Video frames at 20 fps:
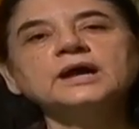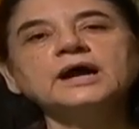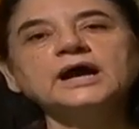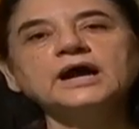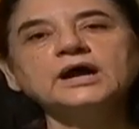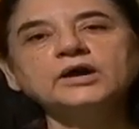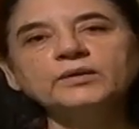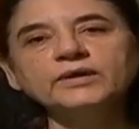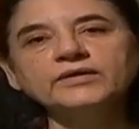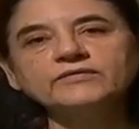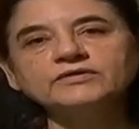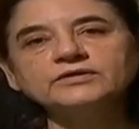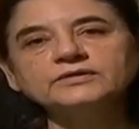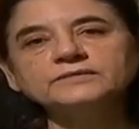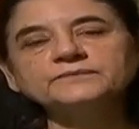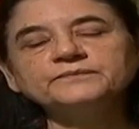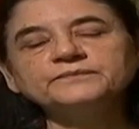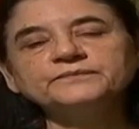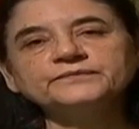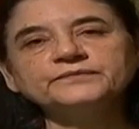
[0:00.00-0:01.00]

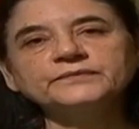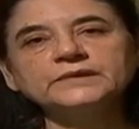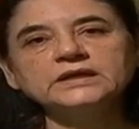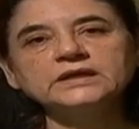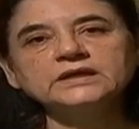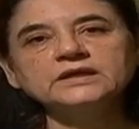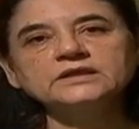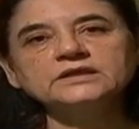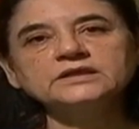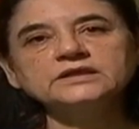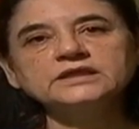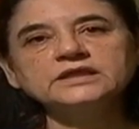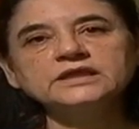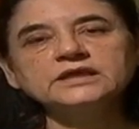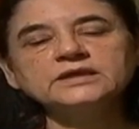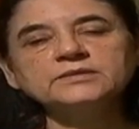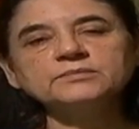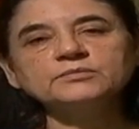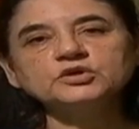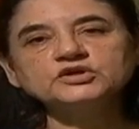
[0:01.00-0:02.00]
However,
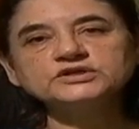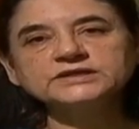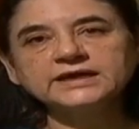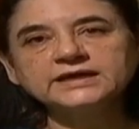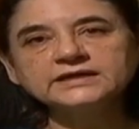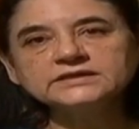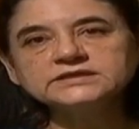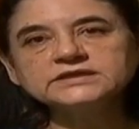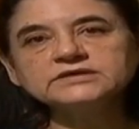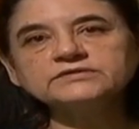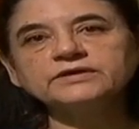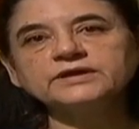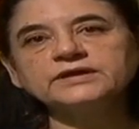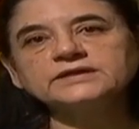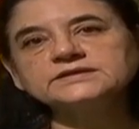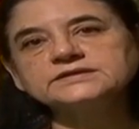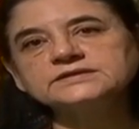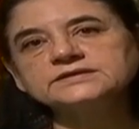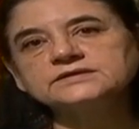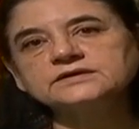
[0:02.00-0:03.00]
the mortality
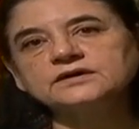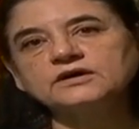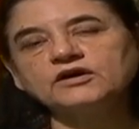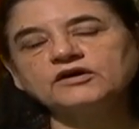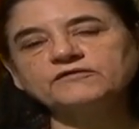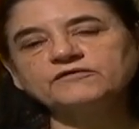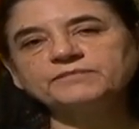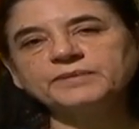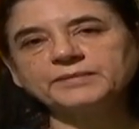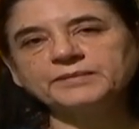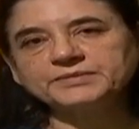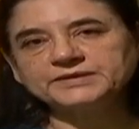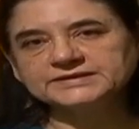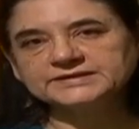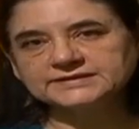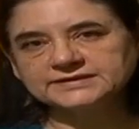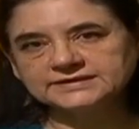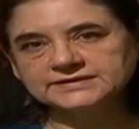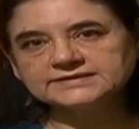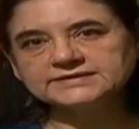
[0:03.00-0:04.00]
rates of
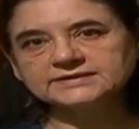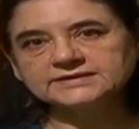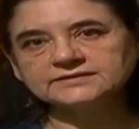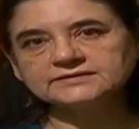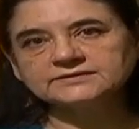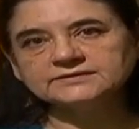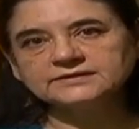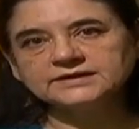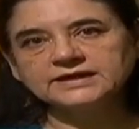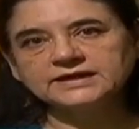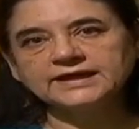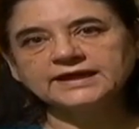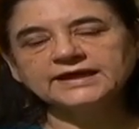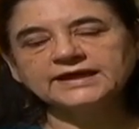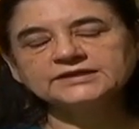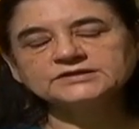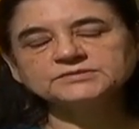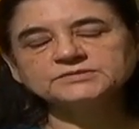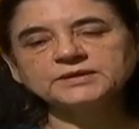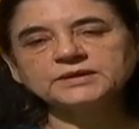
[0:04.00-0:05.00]
puppies this year
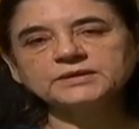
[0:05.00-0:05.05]
has